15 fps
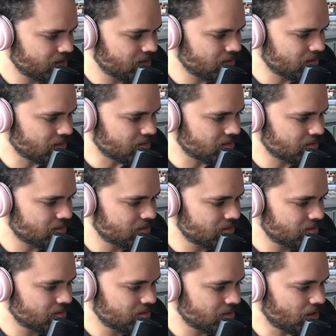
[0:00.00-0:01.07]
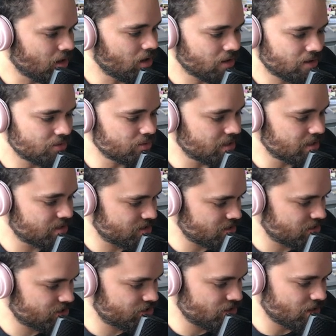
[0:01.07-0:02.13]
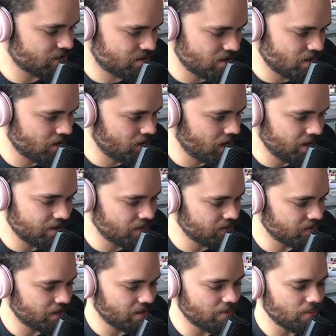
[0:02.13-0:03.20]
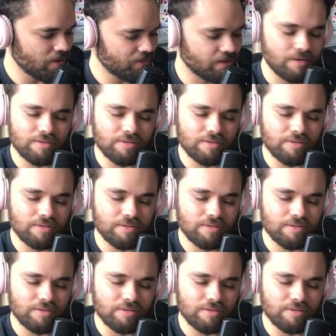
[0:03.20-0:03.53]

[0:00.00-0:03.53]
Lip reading: Oh. Oh, cool. It's just shirts. Oh, I don't want